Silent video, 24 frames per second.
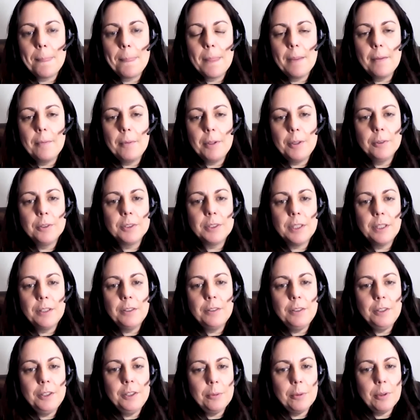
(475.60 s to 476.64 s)
We also
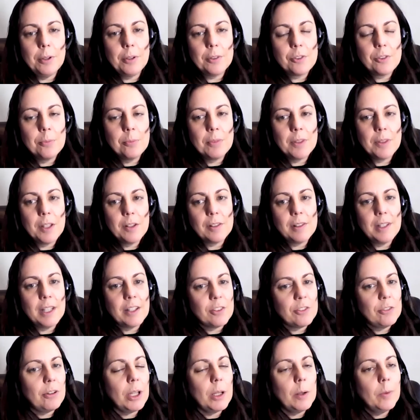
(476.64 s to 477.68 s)
knew what some of those less
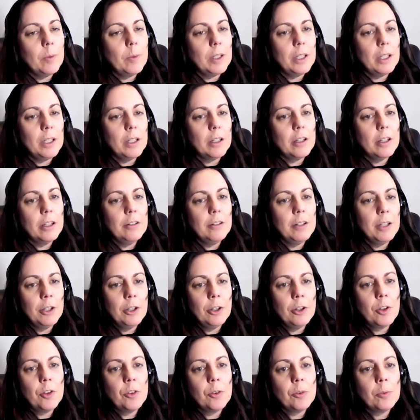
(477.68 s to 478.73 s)
frequently occurring
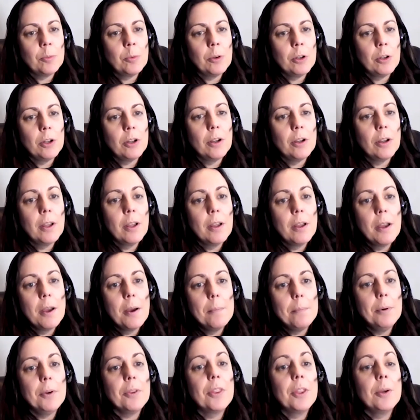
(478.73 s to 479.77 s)
organs were,
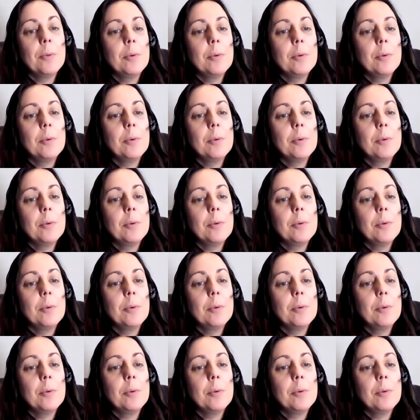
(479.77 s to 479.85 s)
but that